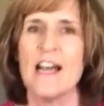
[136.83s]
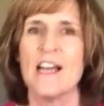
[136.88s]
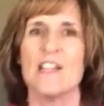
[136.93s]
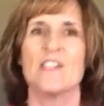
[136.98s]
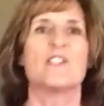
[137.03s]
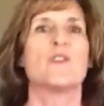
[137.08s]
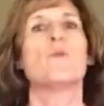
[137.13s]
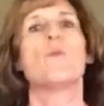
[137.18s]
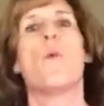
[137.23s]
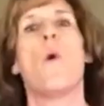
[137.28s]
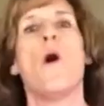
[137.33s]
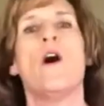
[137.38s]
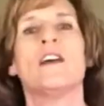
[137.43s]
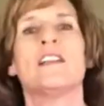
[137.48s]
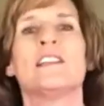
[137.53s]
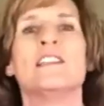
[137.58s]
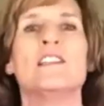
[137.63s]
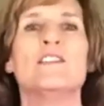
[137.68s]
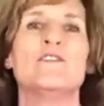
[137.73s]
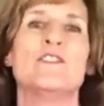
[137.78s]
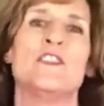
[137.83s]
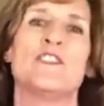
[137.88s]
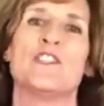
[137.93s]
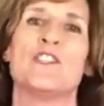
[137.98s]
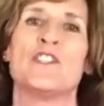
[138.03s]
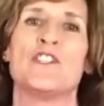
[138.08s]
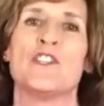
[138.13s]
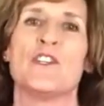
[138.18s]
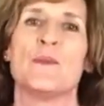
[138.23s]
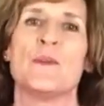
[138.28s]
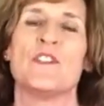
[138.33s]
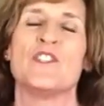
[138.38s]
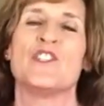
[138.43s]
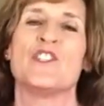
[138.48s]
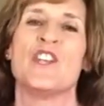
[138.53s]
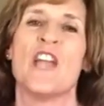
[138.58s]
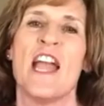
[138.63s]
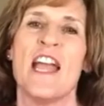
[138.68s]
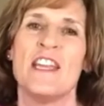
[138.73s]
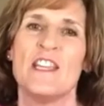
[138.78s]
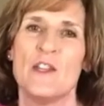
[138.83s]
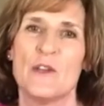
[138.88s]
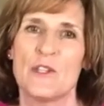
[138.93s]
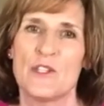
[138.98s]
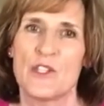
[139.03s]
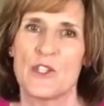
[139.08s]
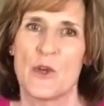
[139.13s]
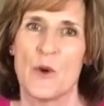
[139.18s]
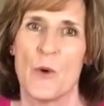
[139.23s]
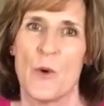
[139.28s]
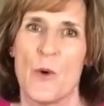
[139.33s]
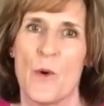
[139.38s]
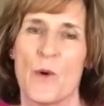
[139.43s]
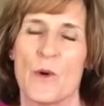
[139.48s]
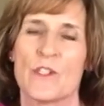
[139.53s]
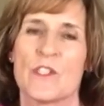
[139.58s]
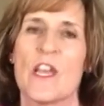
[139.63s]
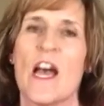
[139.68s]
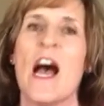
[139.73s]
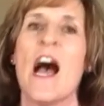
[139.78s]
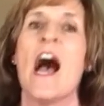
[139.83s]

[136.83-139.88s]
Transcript: So what I'd love you to do is share your scores